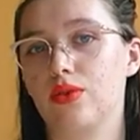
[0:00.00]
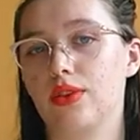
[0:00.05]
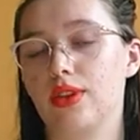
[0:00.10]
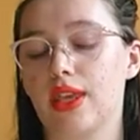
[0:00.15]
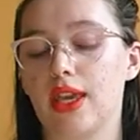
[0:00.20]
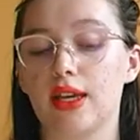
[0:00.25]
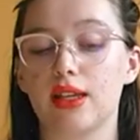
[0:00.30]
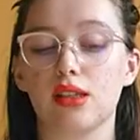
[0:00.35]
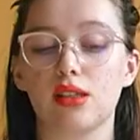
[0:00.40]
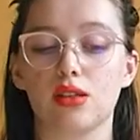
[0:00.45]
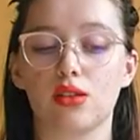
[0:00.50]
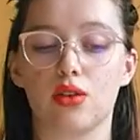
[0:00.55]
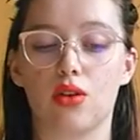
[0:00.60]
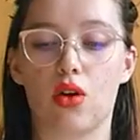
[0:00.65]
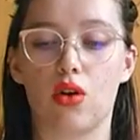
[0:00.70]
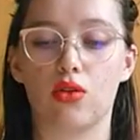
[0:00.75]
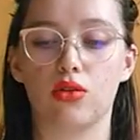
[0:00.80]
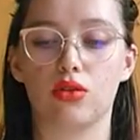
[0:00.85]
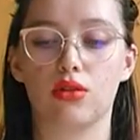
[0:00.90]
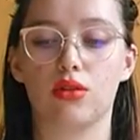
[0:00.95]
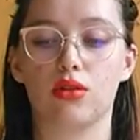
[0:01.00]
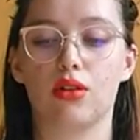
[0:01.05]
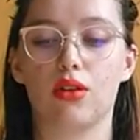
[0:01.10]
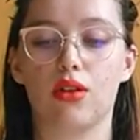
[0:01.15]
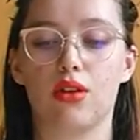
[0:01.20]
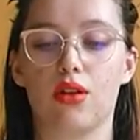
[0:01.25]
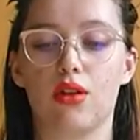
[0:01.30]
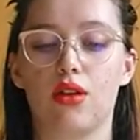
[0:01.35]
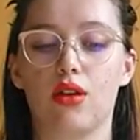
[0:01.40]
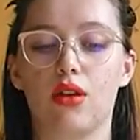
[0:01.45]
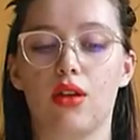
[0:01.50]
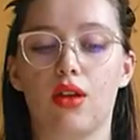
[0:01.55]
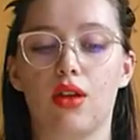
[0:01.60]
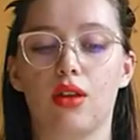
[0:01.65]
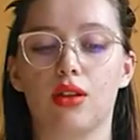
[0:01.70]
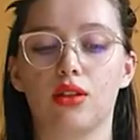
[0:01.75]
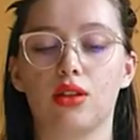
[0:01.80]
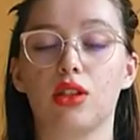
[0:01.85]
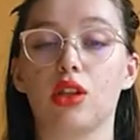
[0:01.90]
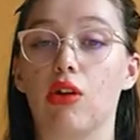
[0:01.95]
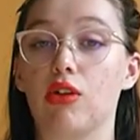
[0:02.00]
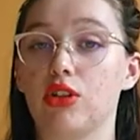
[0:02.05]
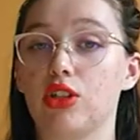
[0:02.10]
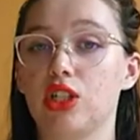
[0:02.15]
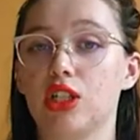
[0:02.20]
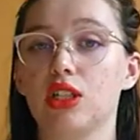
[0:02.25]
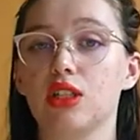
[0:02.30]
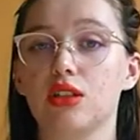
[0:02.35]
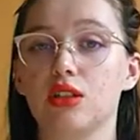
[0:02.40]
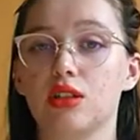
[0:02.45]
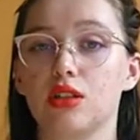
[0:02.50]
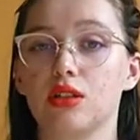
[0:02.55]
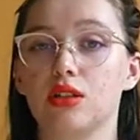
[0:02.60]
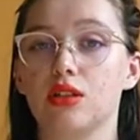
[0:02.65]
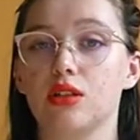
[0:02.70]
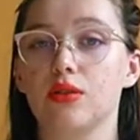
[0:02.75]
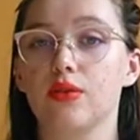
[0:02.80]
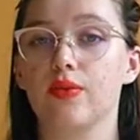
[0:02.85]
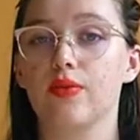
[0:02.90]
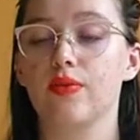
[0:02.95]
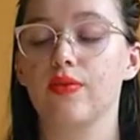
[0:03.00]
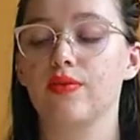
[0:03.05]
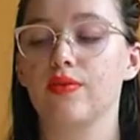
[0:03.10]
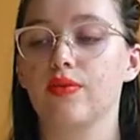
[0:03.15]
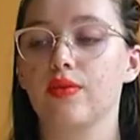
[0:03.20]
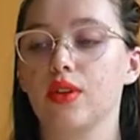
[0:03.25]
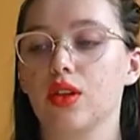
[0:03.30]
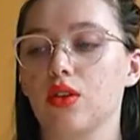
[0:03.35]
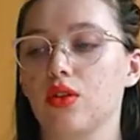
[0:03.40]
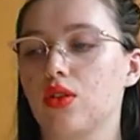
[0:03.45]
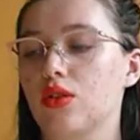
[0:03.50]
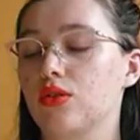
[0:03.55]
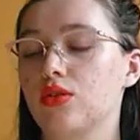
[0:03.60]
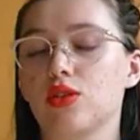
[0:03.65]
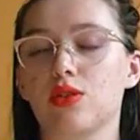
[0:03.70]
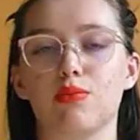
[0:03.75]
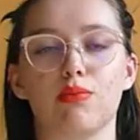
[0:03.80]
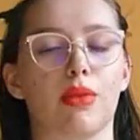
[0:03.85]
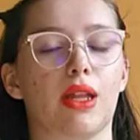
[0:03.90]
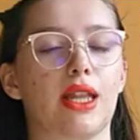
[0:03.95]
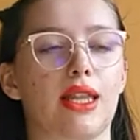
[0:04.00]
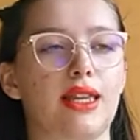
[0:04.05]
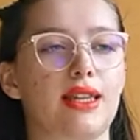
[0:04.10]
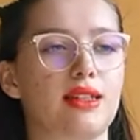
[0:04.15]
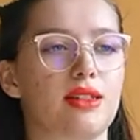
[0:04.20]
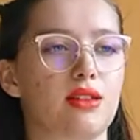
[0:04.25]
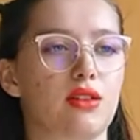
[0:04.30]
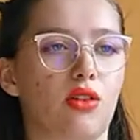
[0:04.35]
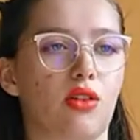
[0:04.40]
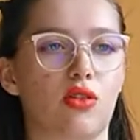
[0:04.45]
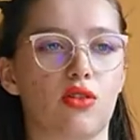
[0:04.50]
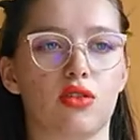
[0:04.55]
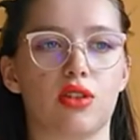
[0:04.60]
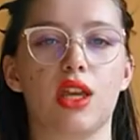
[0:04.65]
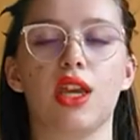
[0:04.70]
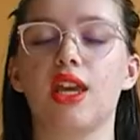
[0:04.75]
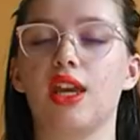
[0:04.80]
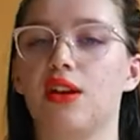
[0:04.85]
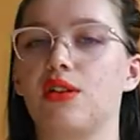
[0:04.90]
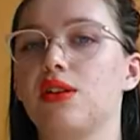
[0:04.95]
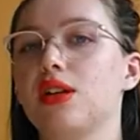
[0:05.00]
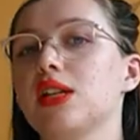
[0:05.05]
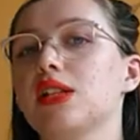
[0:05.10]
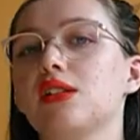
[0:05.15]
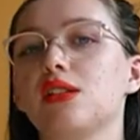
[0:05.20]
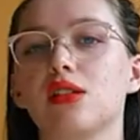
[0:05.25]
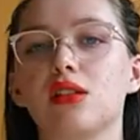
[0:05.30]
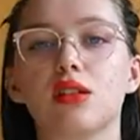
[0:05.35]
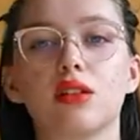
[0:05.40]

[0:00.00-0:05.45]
Yes, you can't touch it, you can't smell it, you can't hear it.